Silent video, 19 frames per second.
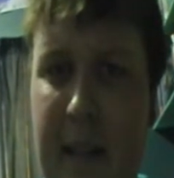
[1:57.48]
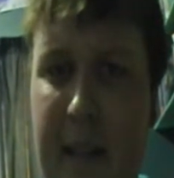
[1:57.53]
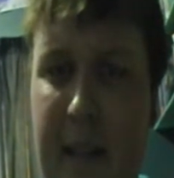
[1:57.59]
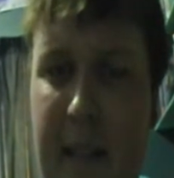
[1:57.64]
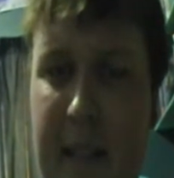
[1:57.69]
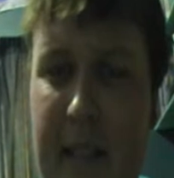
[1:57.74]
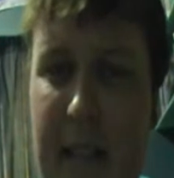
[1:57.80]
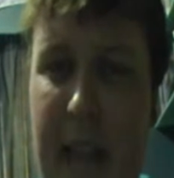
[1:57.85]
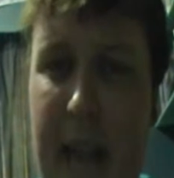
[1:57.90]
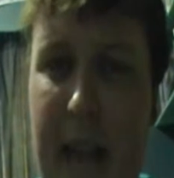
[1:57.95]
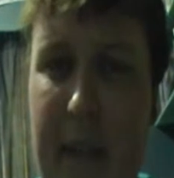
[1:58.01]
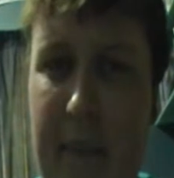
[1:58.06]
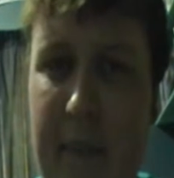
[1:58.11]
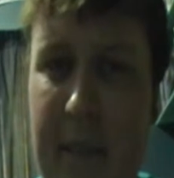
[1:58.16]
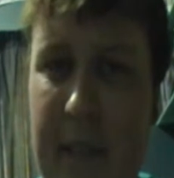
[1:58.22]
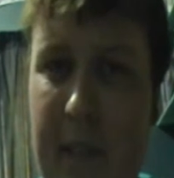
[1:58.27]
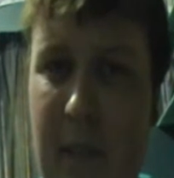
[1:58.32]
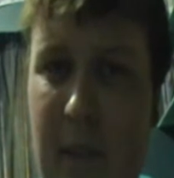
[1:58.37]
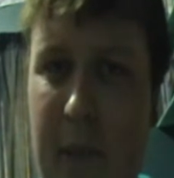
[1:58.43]

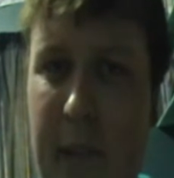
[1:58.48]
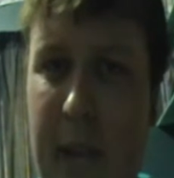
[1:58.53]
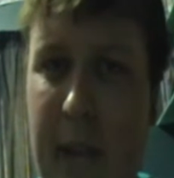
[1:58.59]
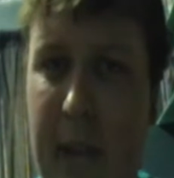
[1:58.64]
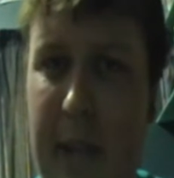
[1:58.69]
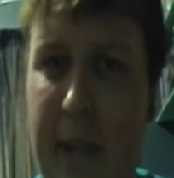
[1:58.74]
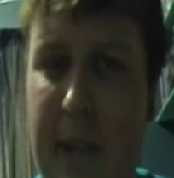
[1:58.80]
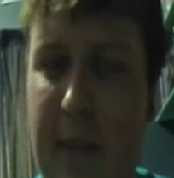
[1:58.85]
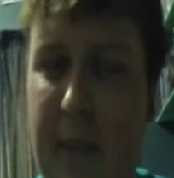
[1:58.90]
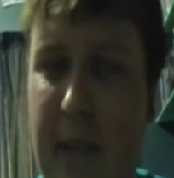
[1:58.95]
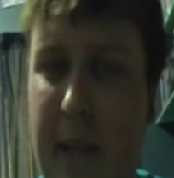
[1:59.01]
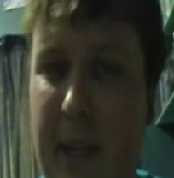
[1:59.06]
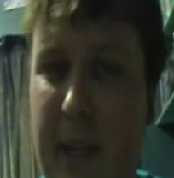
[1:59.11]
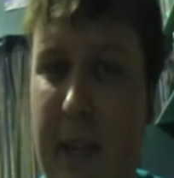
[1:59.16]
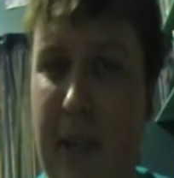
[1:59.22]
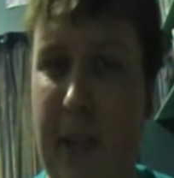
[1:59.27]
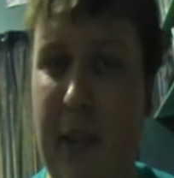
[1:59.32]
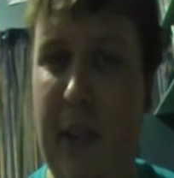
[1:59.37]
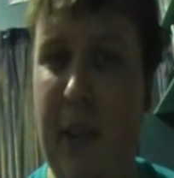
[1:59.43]
happened in reality, but
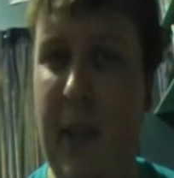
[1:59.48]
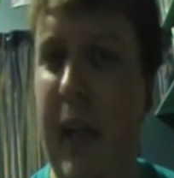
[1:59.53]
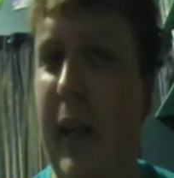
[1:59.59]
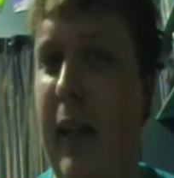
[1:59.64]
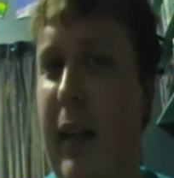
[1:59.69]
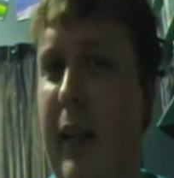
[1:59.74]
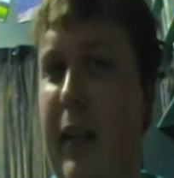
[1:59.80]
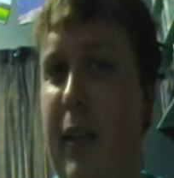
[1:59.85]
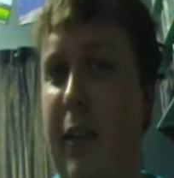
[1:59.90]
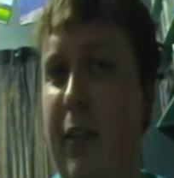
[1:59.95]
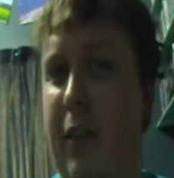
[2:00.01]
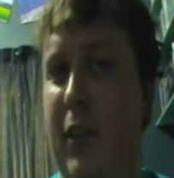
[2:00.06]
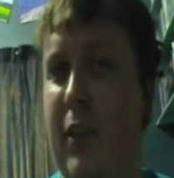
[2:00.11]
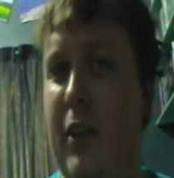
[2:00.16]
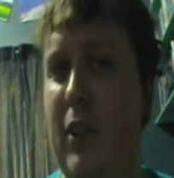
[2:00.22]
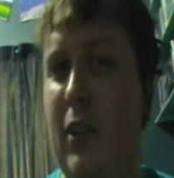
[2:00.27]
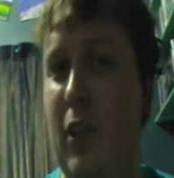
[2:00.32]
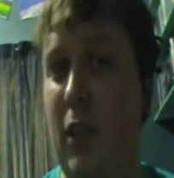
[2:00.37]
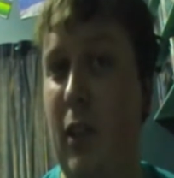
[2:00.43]
under slightly
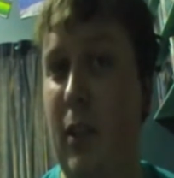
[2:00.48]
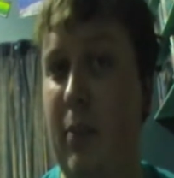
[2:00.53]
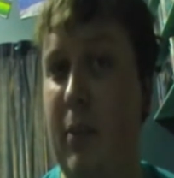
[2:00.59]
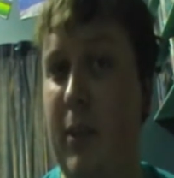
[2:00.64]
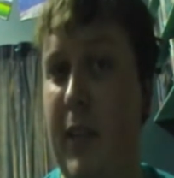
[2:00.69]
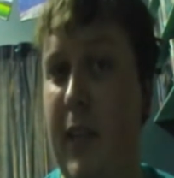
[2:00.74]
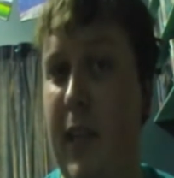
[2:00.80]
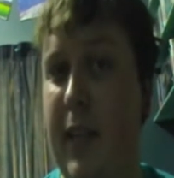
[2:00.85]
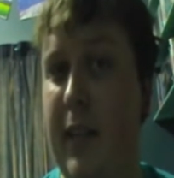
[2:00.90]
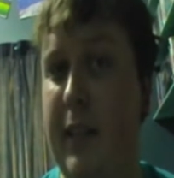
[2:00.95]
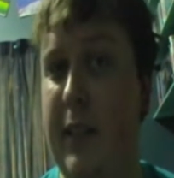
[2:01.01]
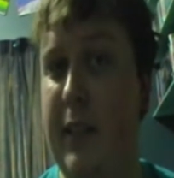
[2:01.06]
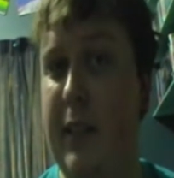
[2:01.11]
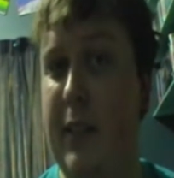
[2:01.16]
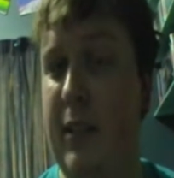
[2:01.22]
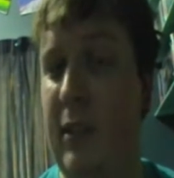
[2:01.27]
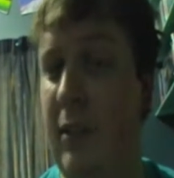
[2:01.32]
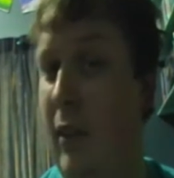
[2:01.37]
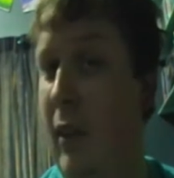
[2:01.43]
different
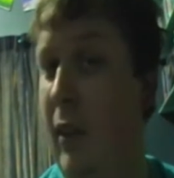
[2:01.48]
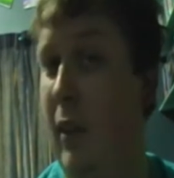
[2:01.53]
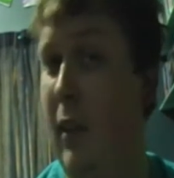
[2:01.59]
circumstances.